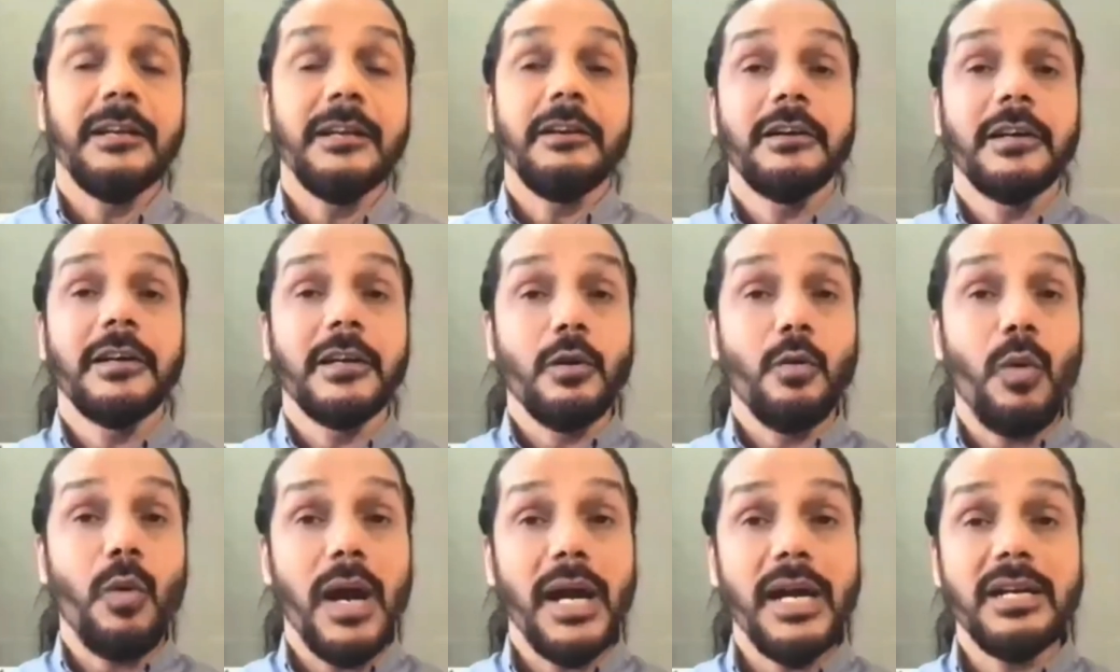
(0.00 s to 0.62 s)

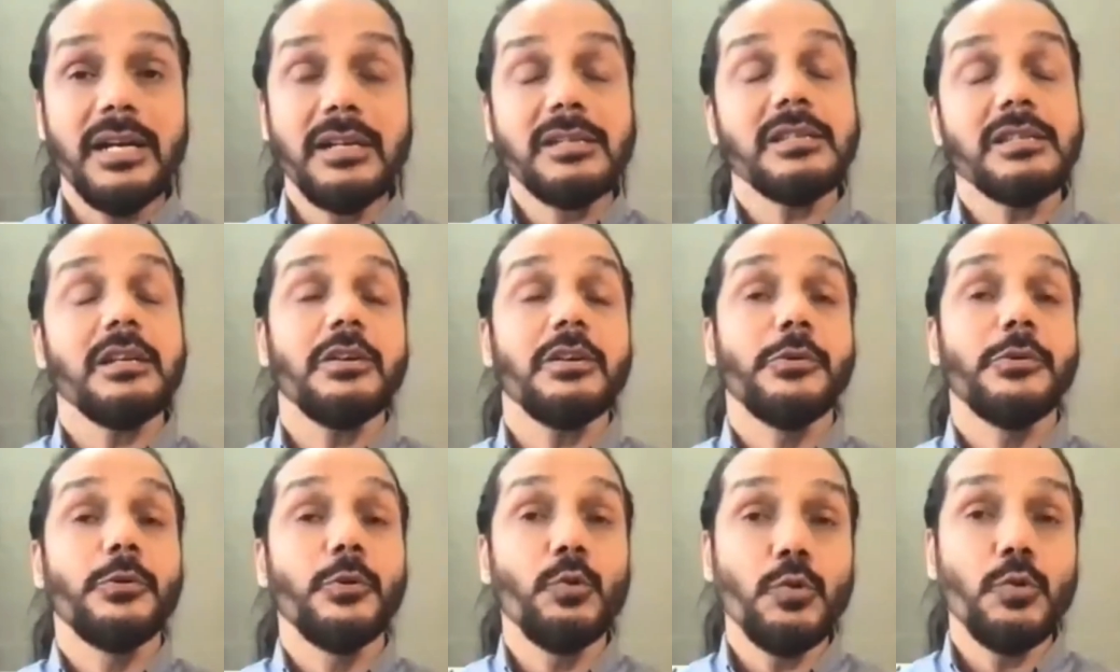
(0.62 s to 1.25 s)
requires a
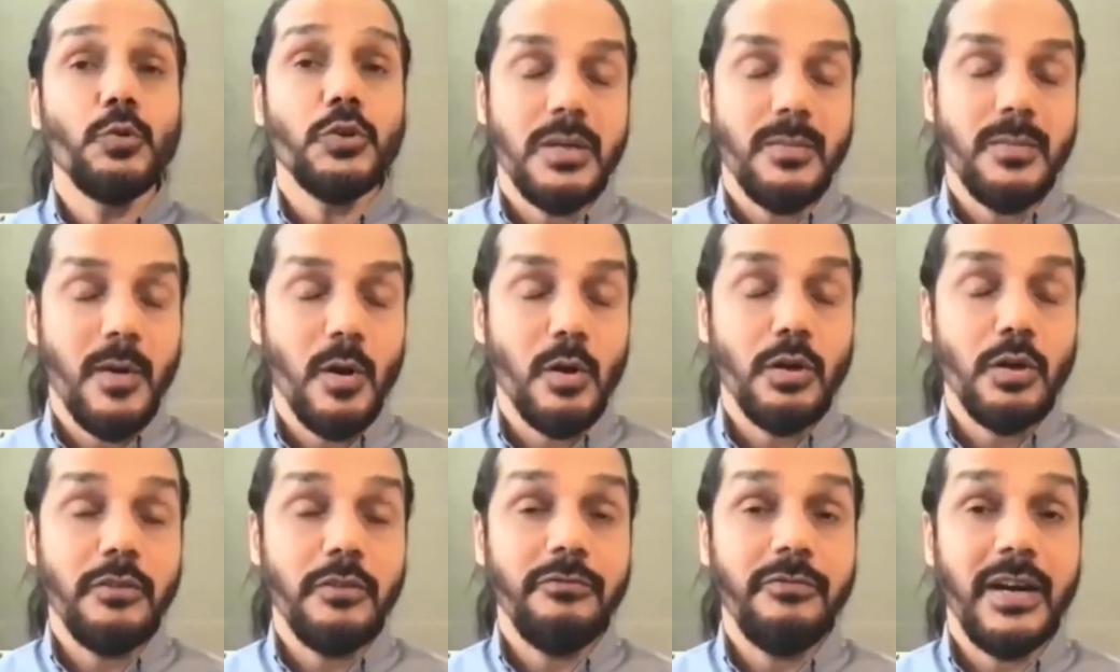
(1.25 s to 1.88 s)
huge
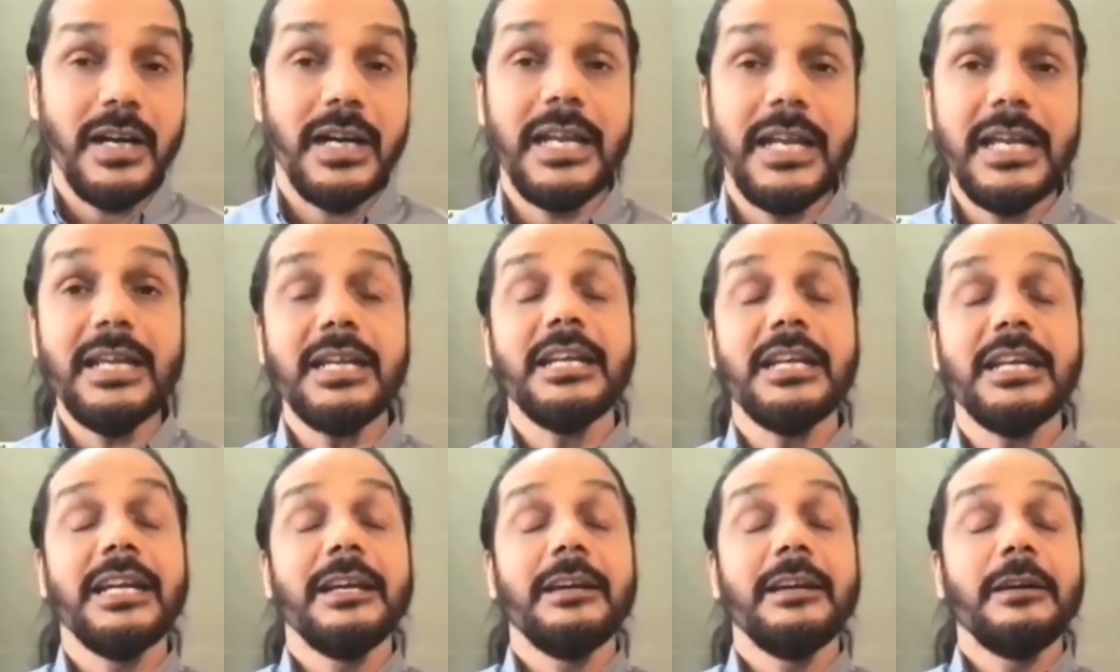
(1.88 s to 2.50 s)
amount of
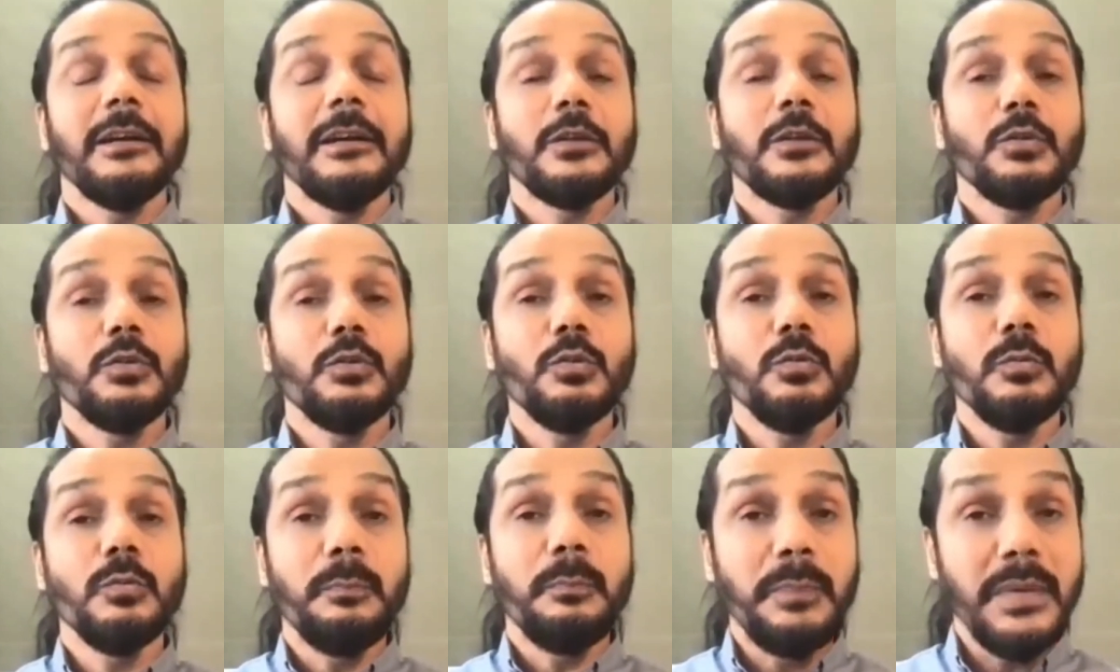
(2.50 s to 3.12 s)
funding
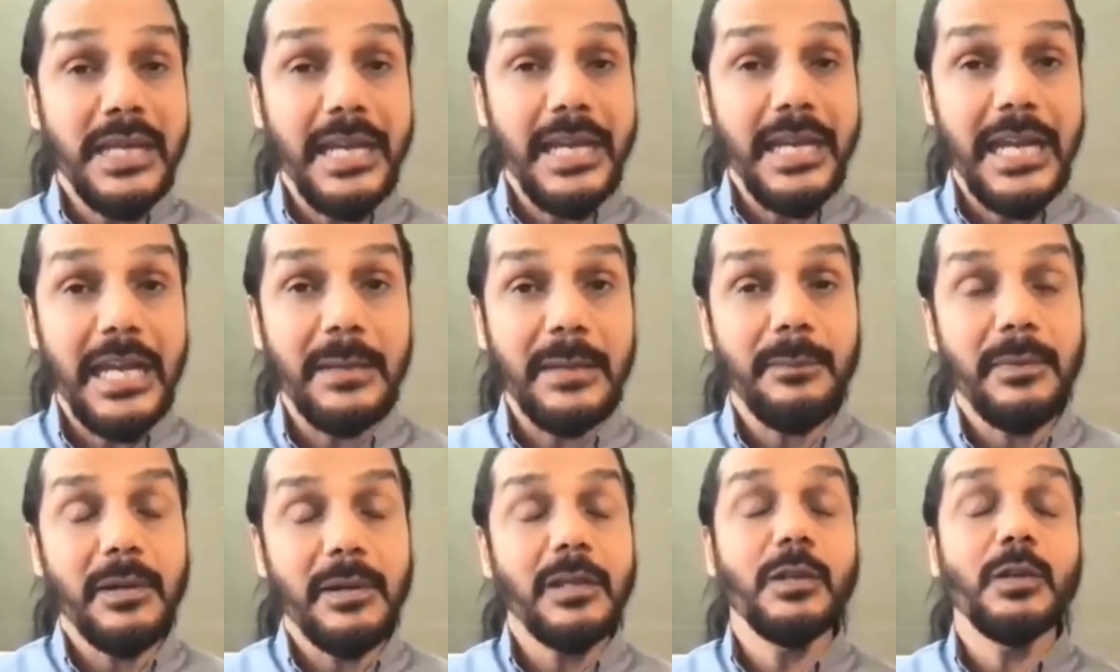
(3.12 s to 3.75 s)
to be
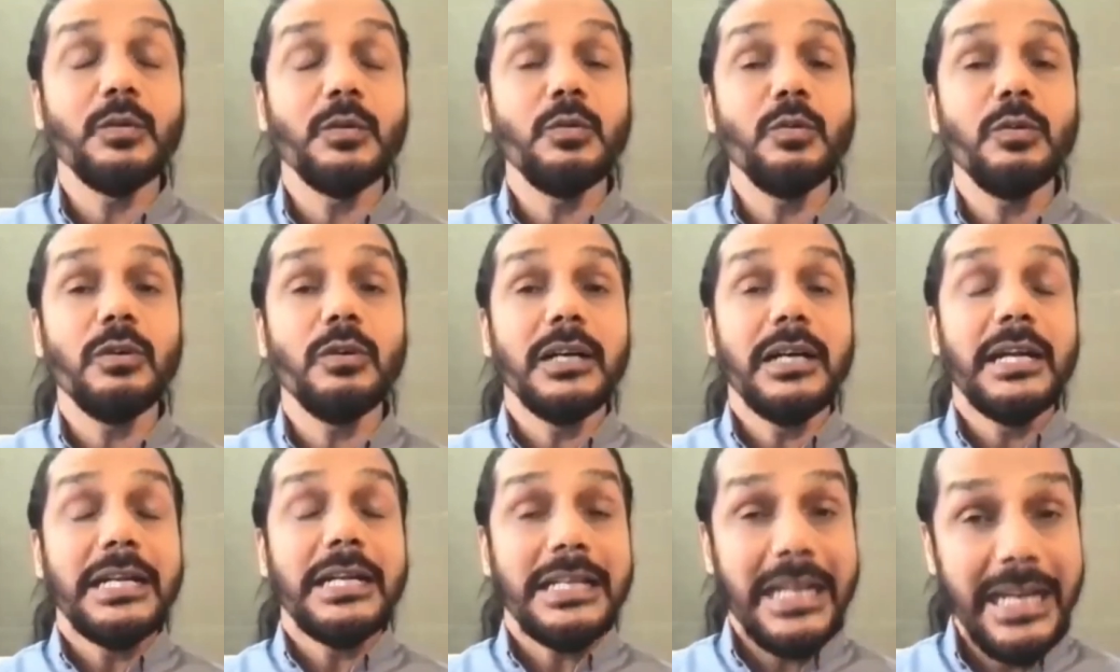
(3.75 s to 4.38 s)
able to
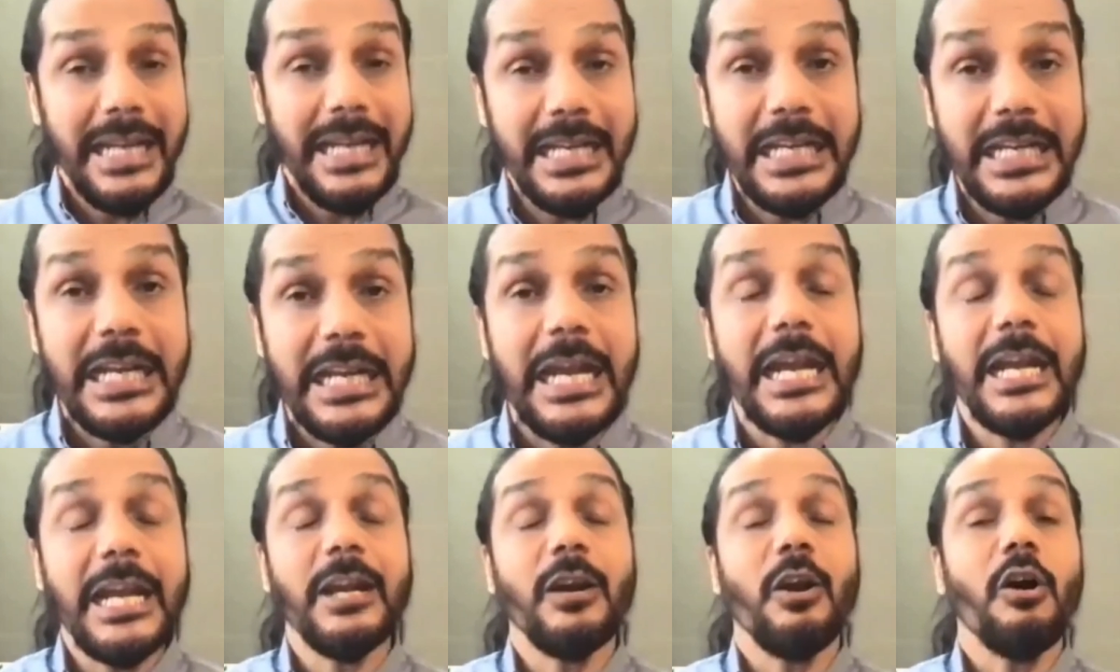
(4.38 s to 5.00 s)
take
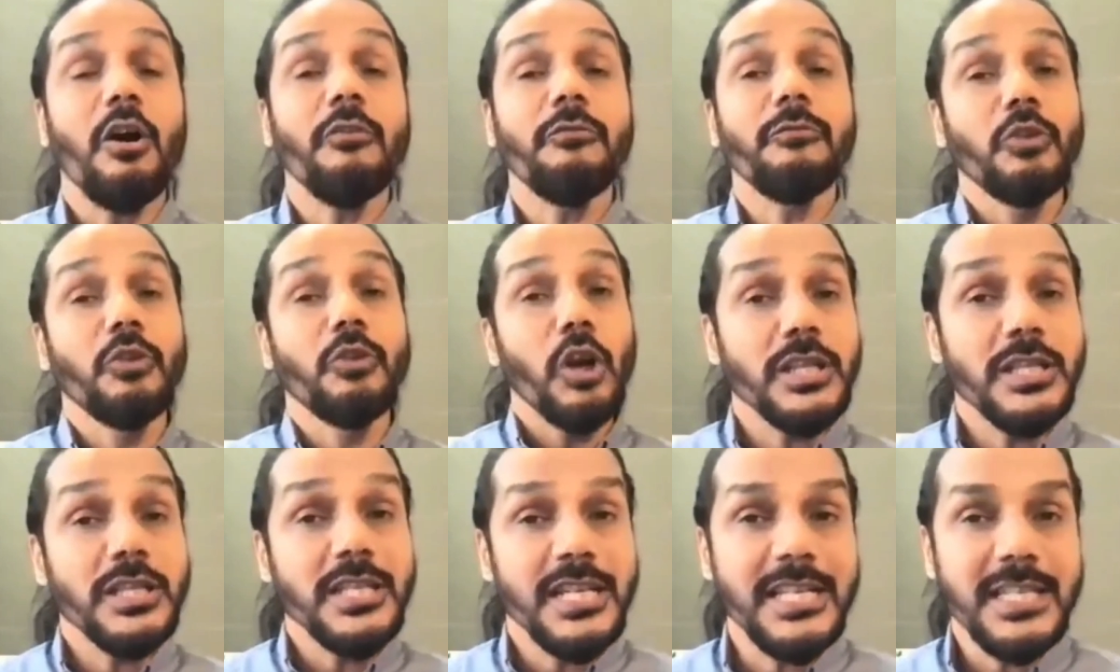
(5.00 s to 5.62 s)
care of
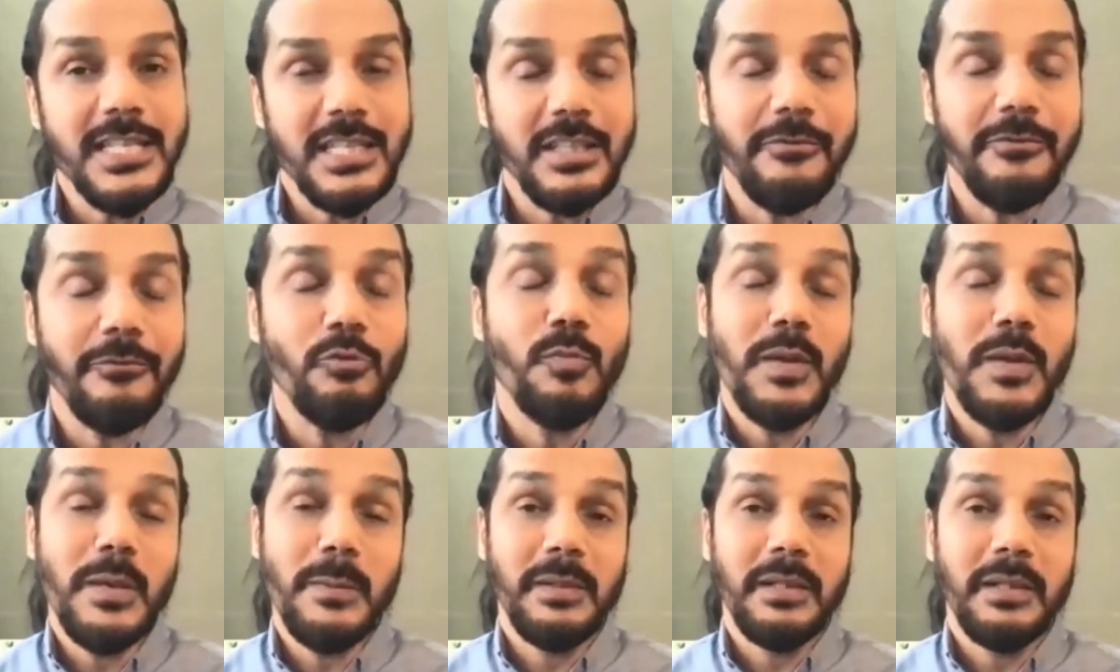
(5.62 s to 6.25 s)
not just a few
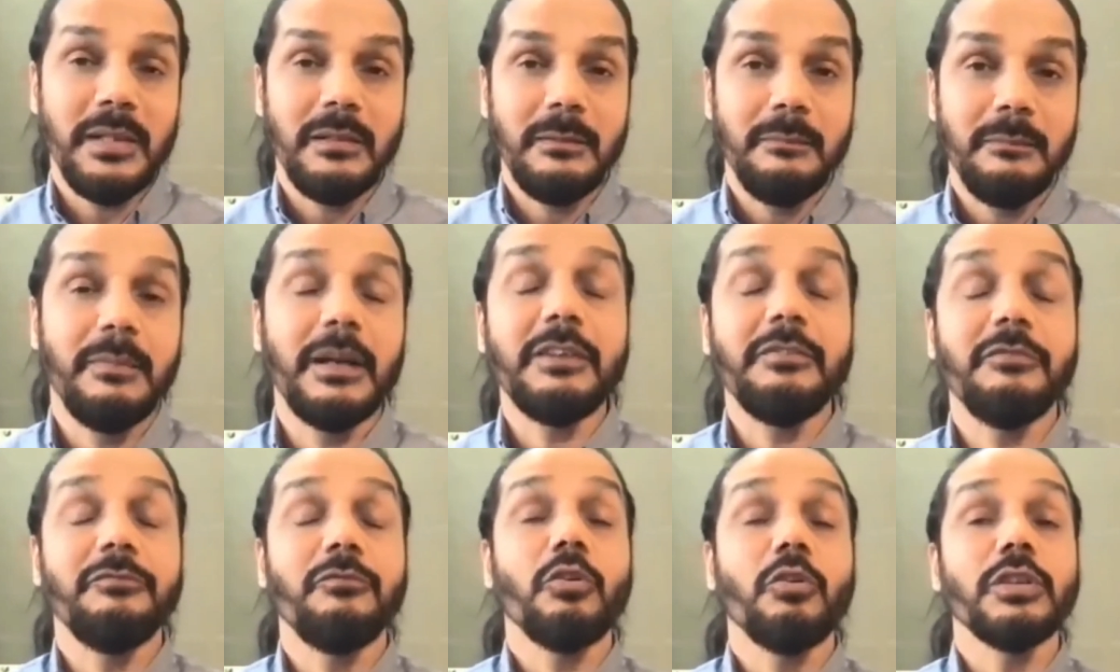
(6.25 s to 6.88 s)
people,
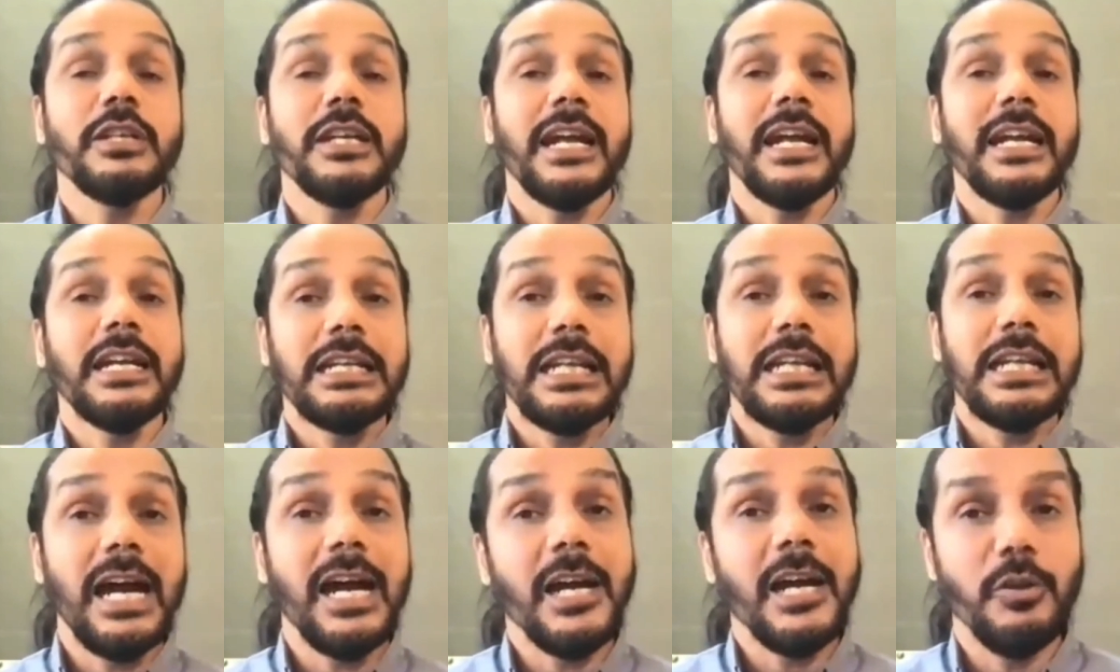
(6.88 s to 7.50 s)
but for the
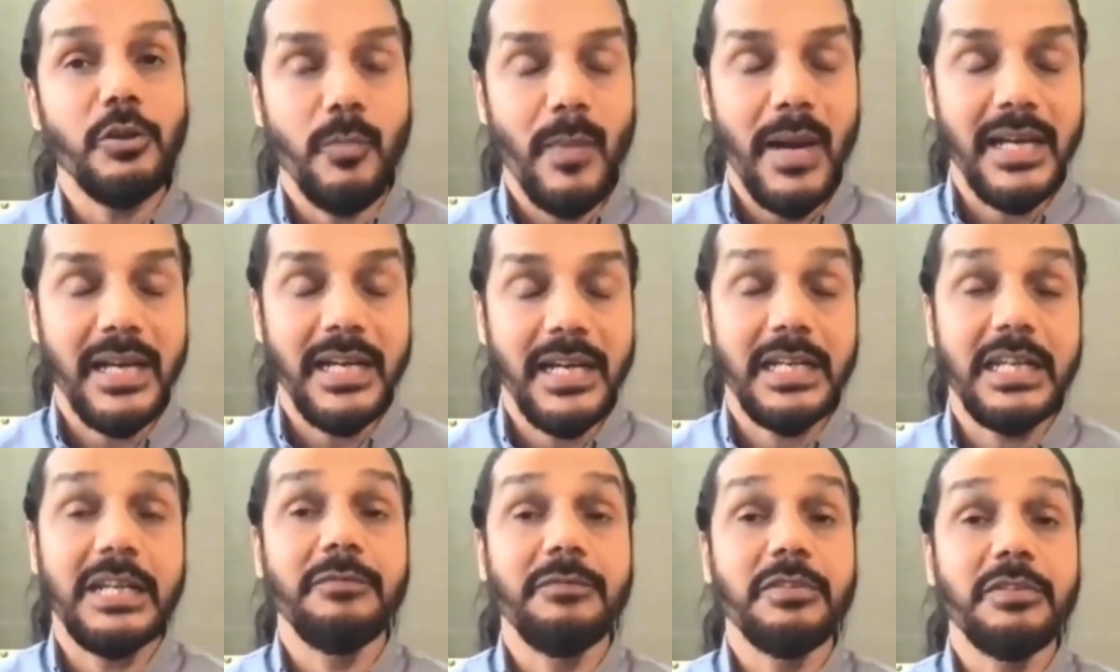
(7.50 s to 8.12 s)
entire
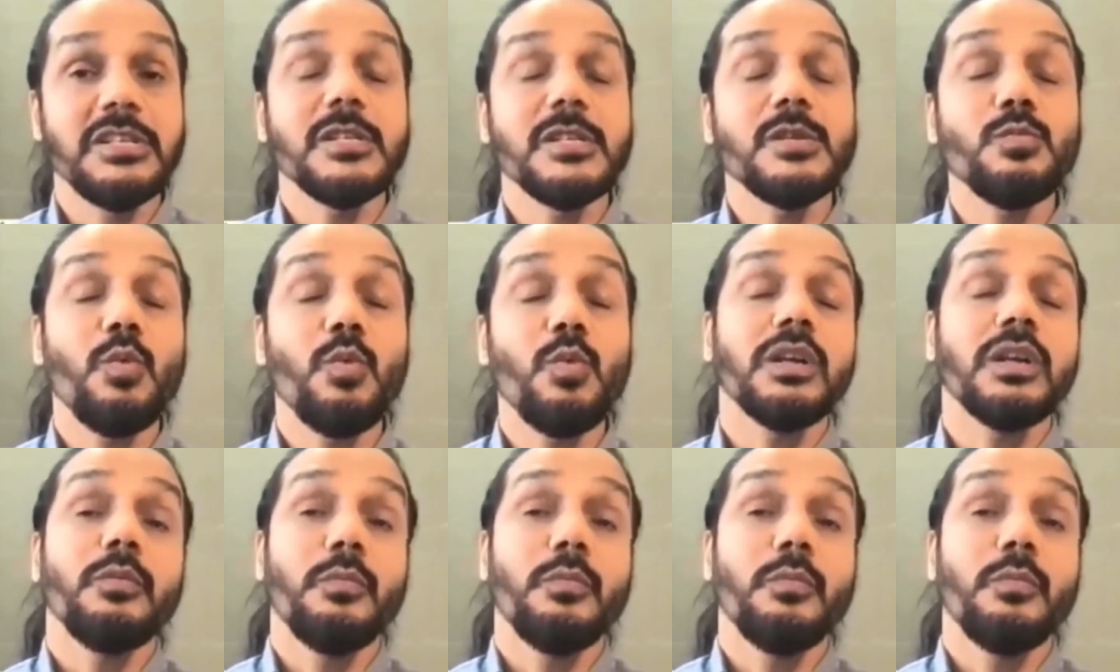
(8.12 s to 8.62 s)
humanity, which is what the